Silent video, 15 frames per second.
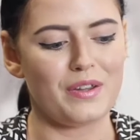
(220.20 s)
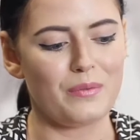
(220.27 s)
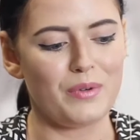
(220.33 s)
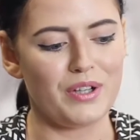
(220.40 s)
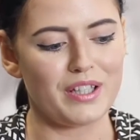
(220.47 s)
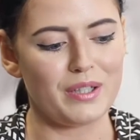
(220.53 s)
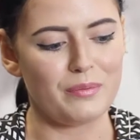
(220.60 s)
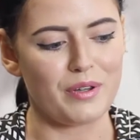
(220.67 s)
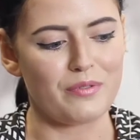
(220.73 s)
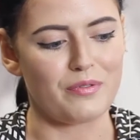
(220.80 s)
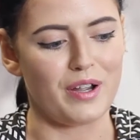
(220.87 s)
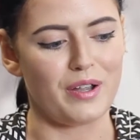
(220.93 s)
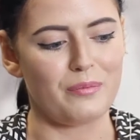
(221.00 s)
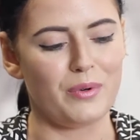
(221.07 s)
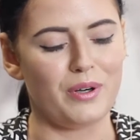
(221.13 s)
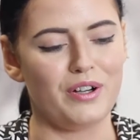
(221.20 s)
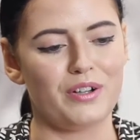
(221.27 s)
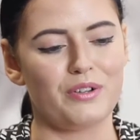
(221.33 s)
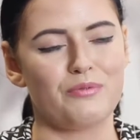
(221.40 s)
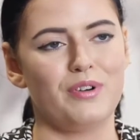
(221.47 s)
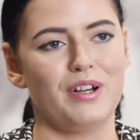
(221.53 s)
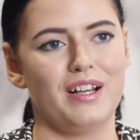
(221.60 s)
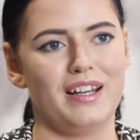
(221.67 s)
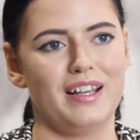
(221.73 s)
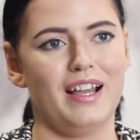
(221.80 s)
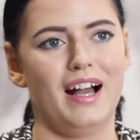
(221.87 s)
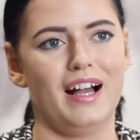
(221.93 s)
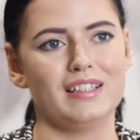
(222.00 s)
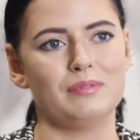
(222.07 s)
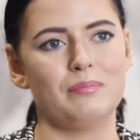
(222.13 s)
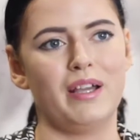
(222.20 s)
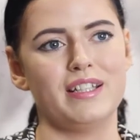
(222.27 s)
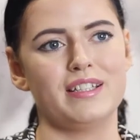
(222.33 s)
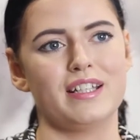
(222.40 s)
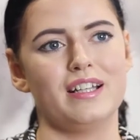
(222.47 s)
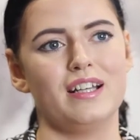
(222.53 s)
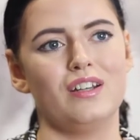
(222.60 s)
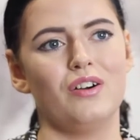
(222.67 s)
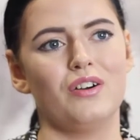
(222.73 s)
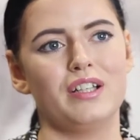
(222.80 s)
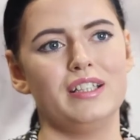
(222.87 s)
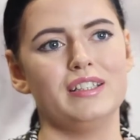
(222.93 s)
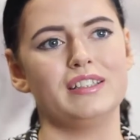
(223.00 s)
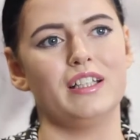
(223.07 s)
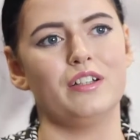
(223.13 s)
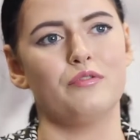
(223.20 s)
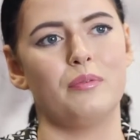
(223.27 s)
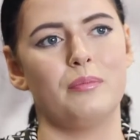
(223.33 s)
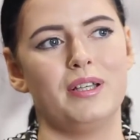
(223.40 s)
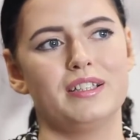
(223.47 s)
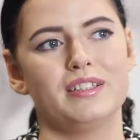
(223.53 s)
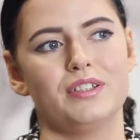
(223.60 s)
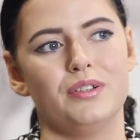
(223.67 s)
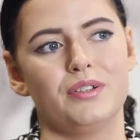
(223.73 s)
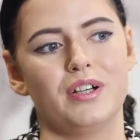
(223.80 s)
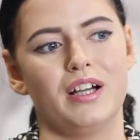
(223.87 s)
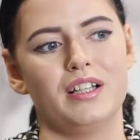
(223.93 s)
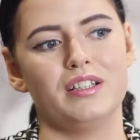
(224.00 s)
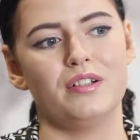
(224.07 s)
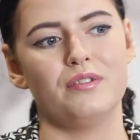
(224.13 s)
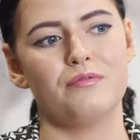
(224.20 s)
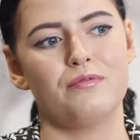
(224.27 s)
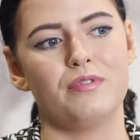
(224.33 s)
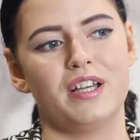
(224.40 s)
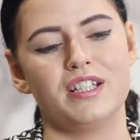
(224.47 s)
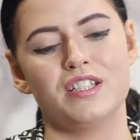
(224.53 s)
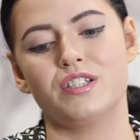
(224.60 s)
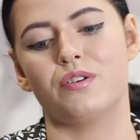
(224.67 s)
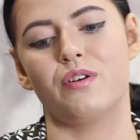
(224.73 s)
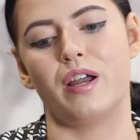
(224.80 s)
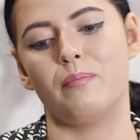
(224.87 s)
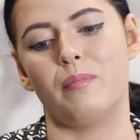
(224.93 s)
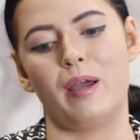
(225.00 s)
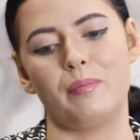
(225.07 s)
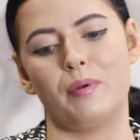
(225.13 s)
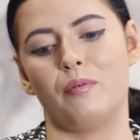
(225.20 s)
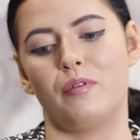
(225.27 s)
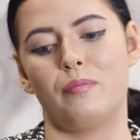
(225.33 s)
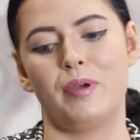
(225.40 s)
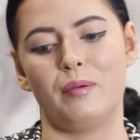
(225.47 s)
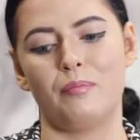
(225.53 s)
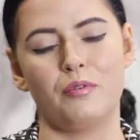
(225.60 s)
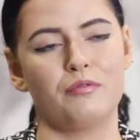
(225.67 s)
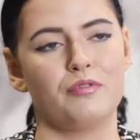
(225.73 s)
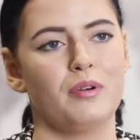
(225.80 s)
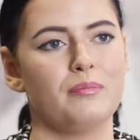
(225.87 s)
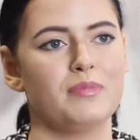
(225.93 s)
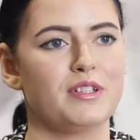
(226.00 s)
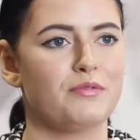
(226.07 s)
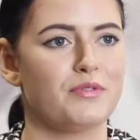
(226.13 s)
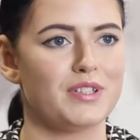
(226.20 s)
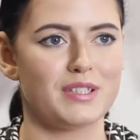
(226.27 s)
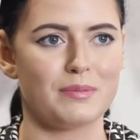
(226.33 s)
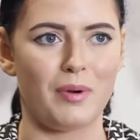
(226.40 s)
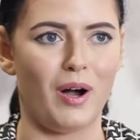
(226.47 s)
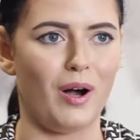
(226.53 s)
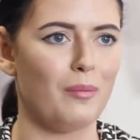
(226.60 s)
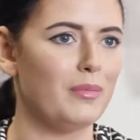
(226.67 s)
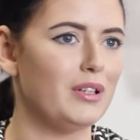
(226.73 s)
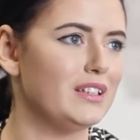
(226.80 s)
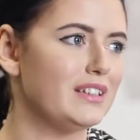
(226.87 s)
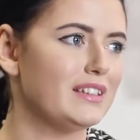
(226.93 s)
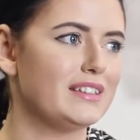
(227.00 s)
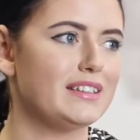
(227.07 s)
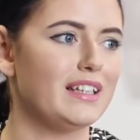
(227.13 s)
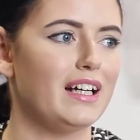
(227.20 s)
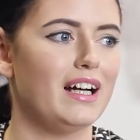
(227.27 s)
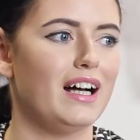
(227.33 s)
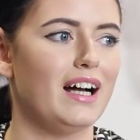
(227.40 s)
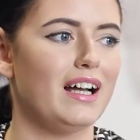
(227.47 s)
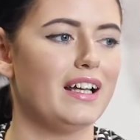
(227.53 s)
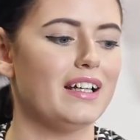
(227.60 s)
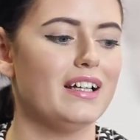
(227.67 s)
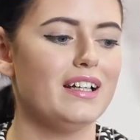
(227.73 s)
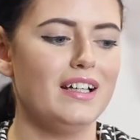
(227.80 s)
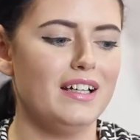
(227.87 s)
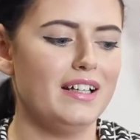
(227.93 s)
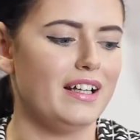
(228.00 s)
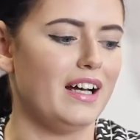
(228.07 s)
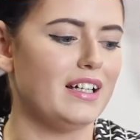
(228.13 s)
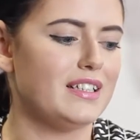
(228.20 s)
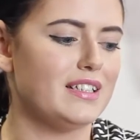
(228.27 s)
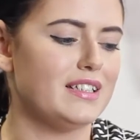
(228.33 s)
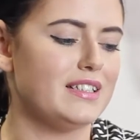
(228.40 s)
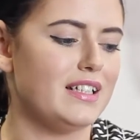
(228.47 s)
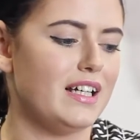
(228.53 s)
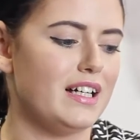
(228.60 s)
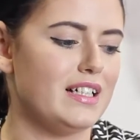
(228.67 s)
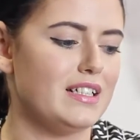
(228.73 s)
working with Framework really has made it a lot easier for me to kind of integrate maybe with people from different departments that I didn't